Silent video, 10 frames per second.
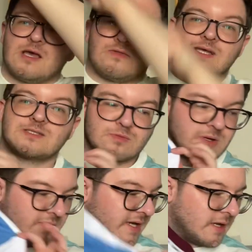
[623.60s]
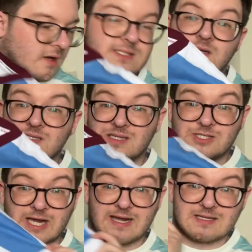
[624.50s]
This could be really nice under the
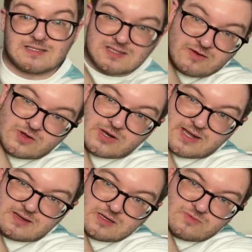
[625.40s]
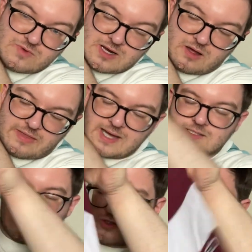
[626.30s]
jacket and stuff, couldn't it? Really like that,
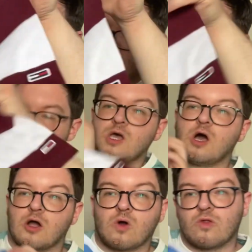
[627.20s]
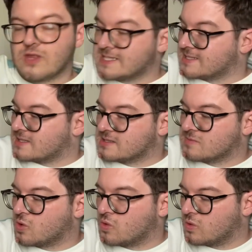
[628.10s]
so I'll try that on. I got this in a
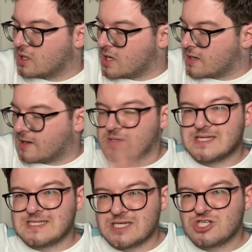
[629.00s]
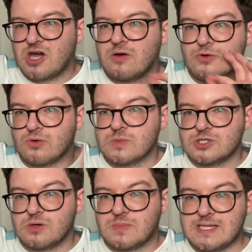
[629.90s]
small. Now in a t-shirt I would normally
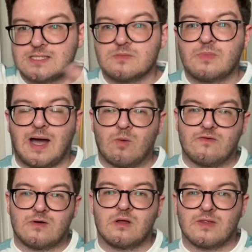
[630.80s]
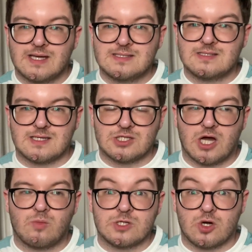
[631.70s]
do a medium, but however this
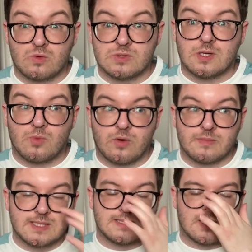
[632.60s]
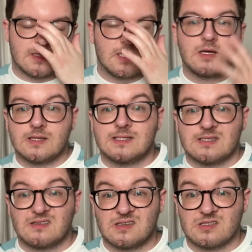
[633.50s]
t-shirt, which I also bought in Bicester, this is
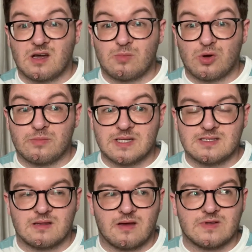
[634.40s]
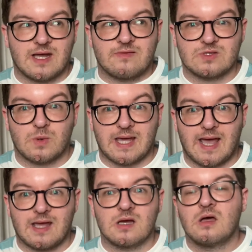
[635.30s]
the t-shirt I bought in Bicester the other day for
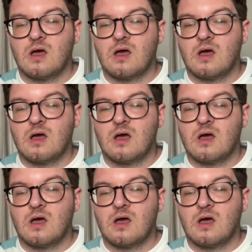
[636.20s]
28,